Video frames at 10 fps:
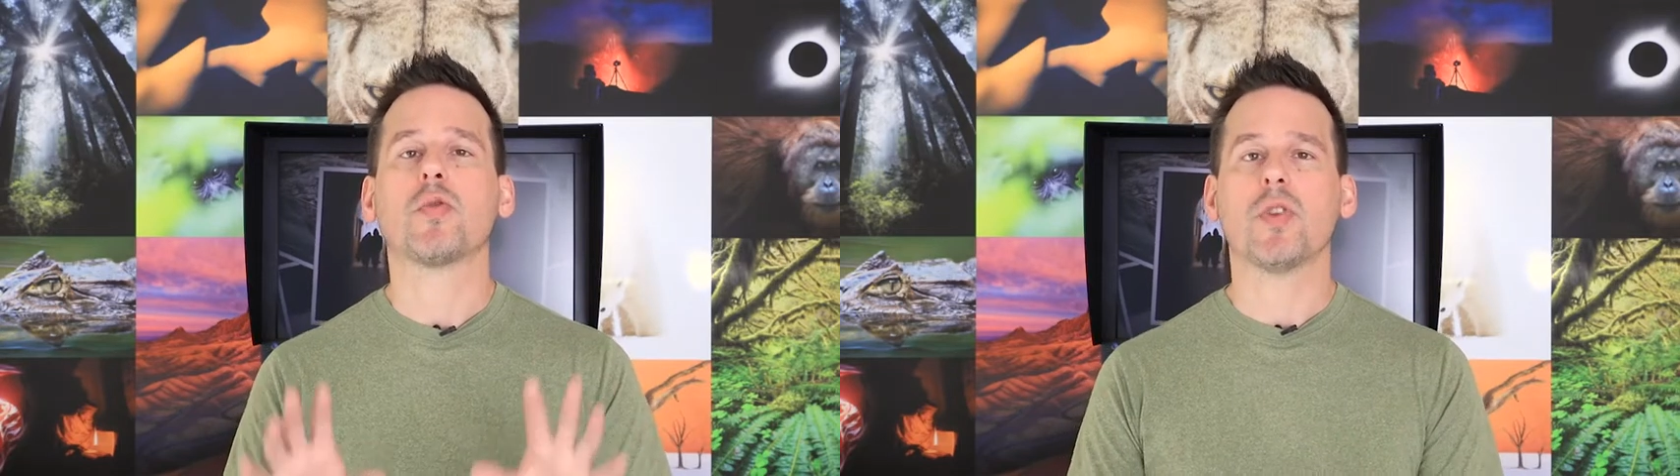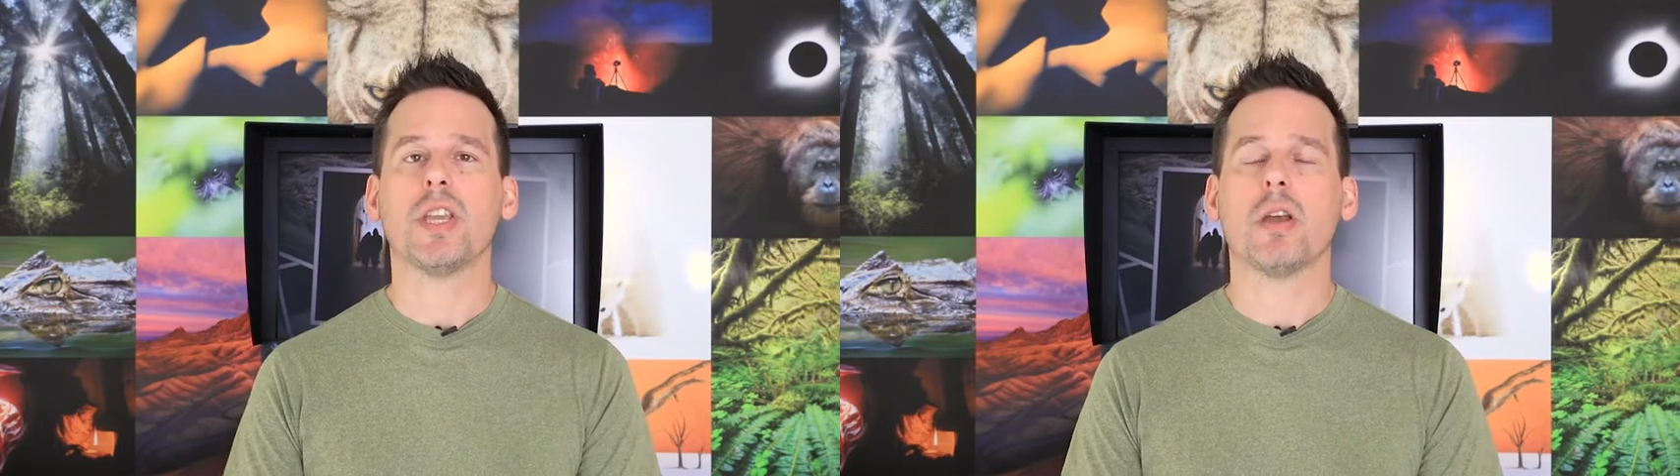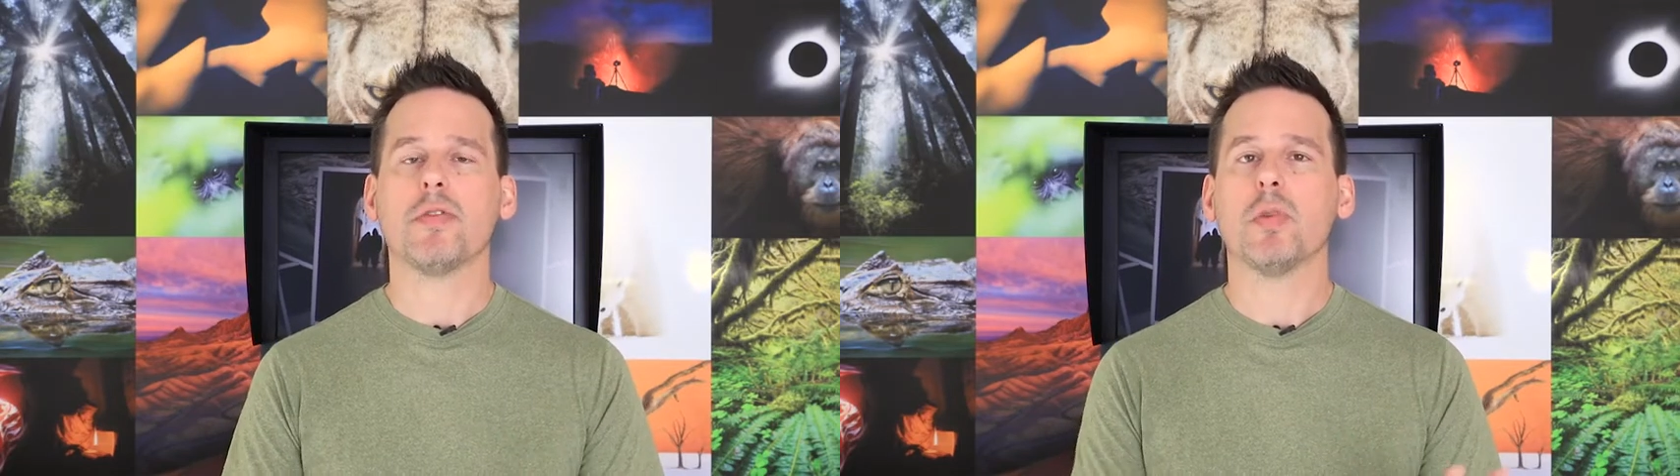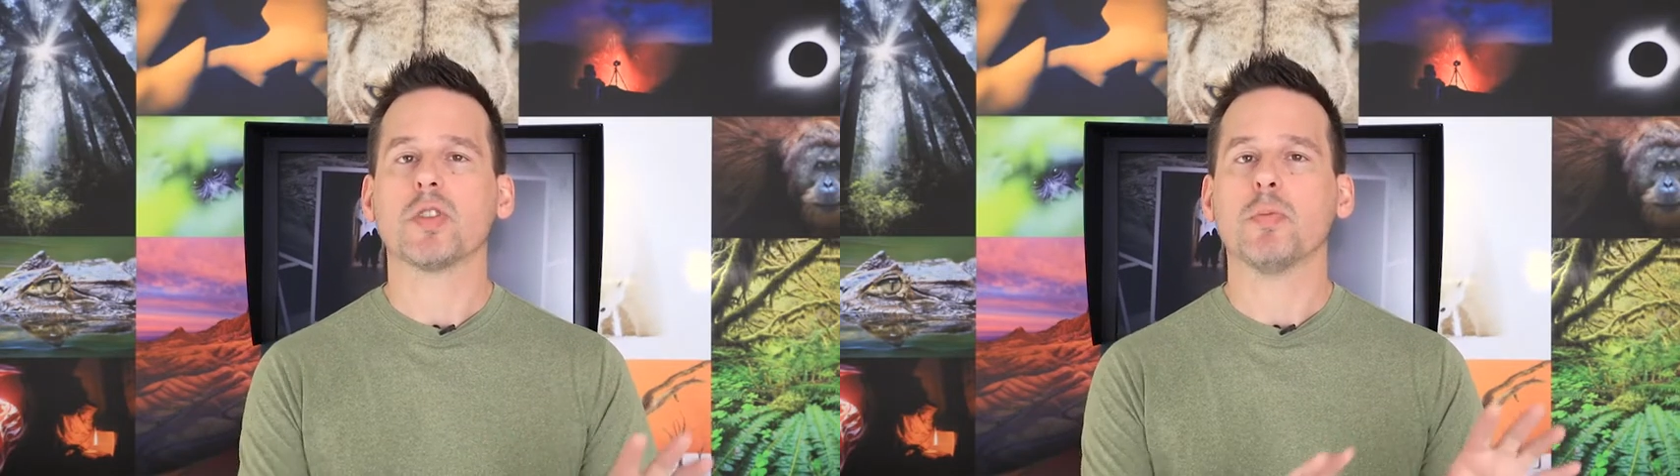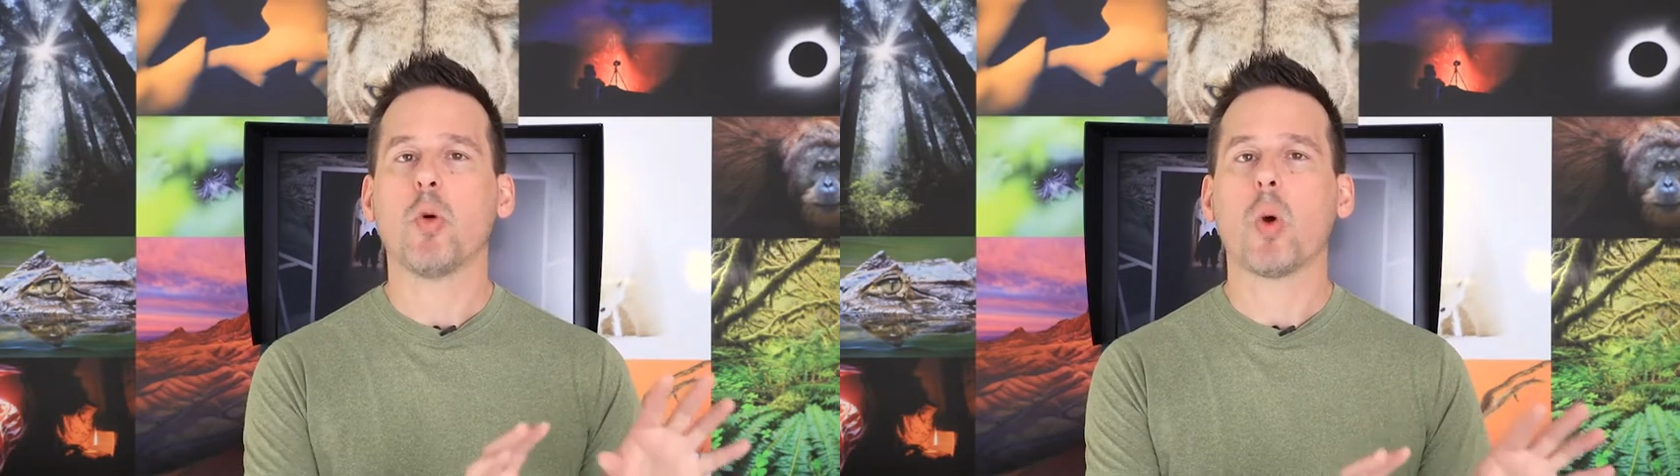three of the
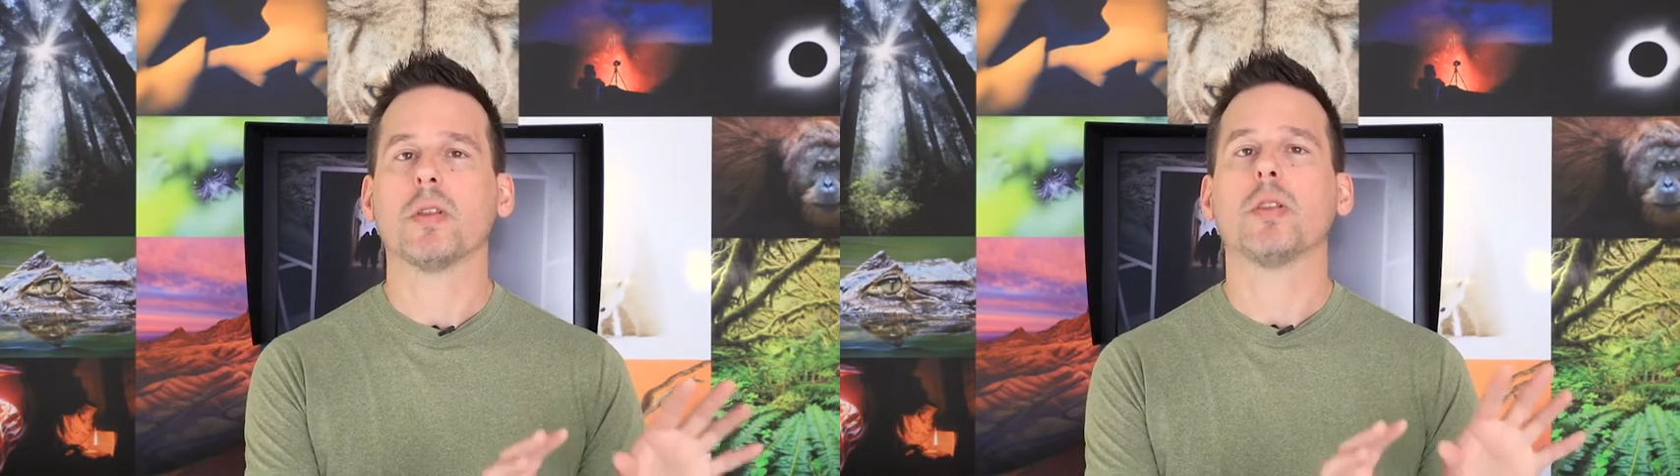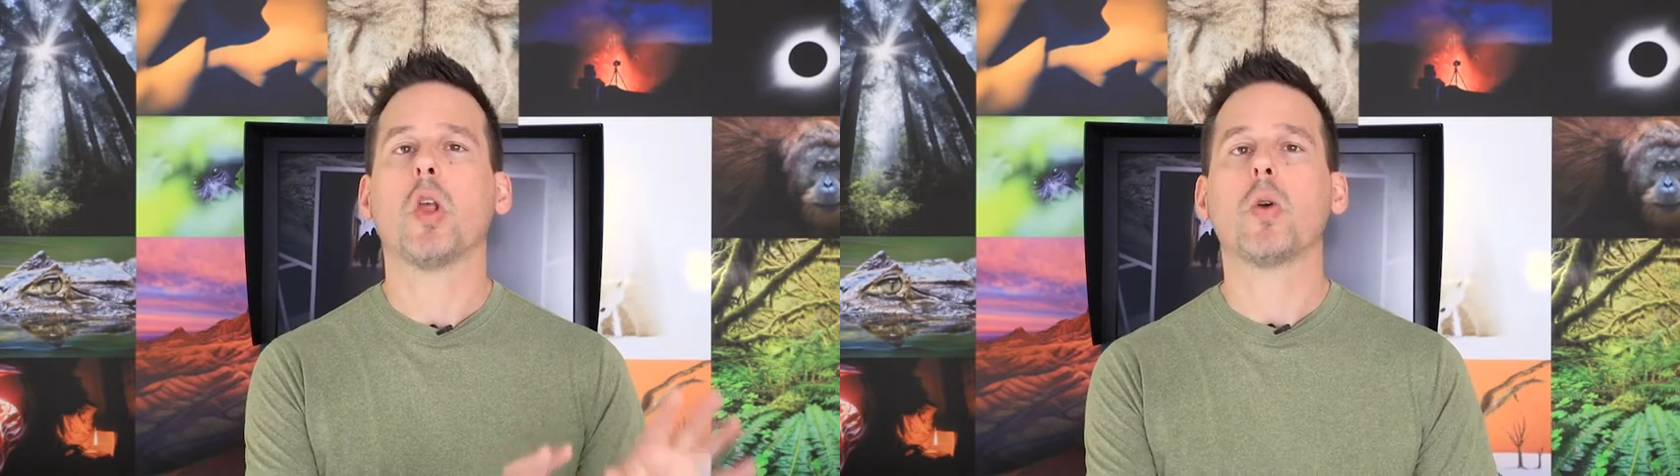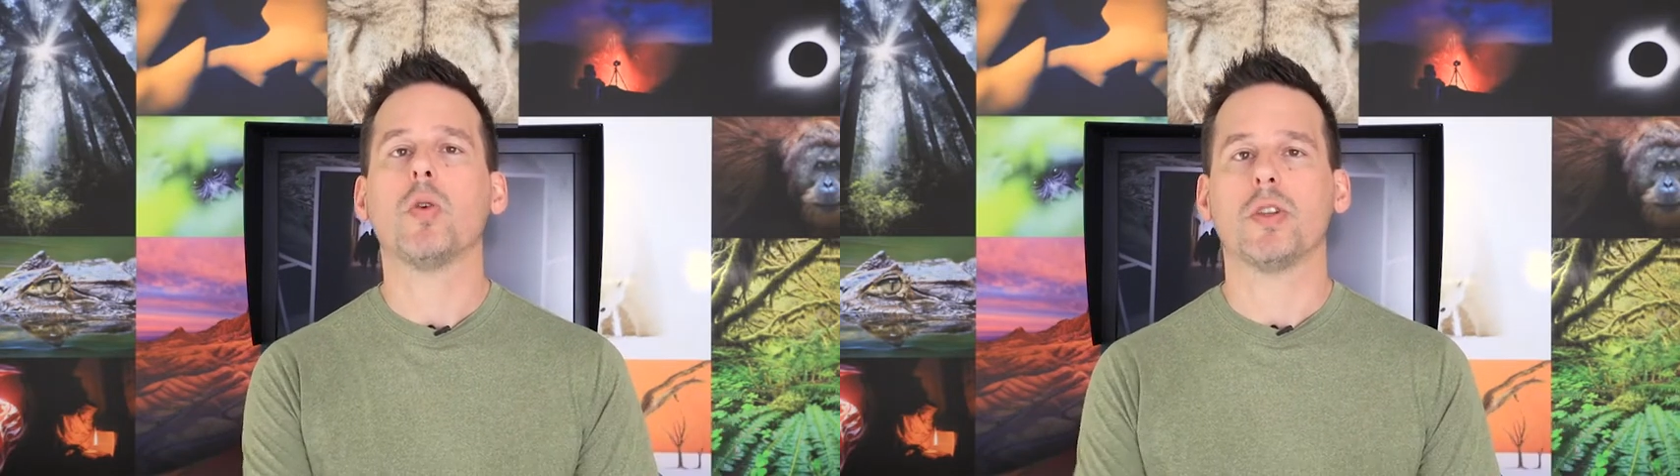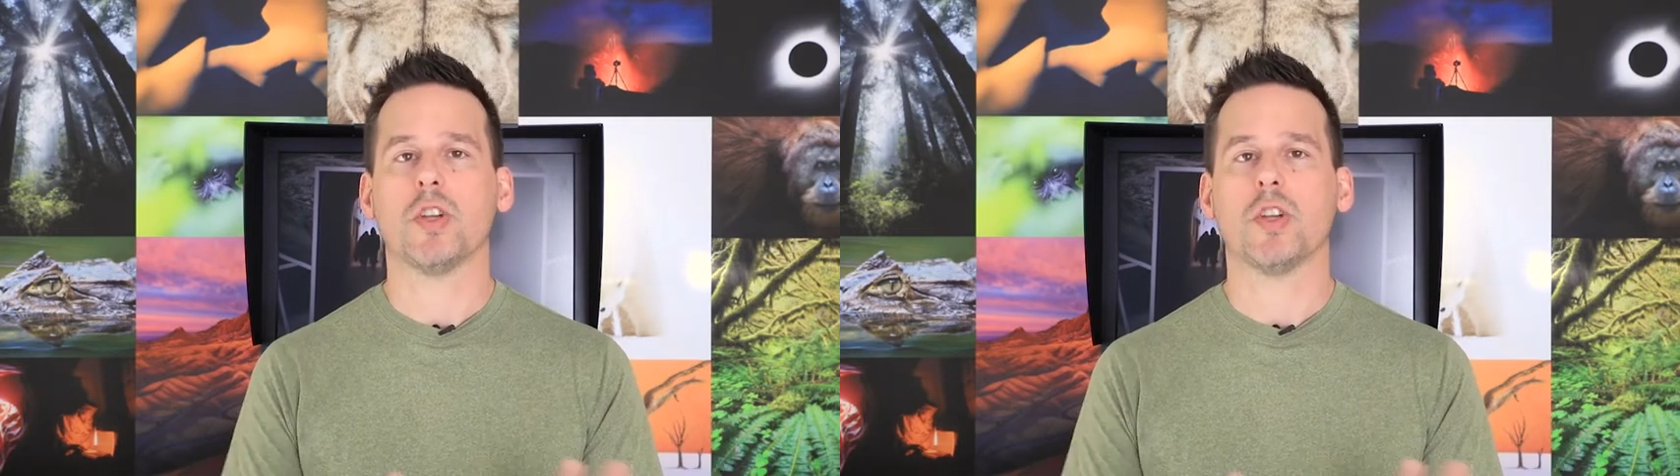most important local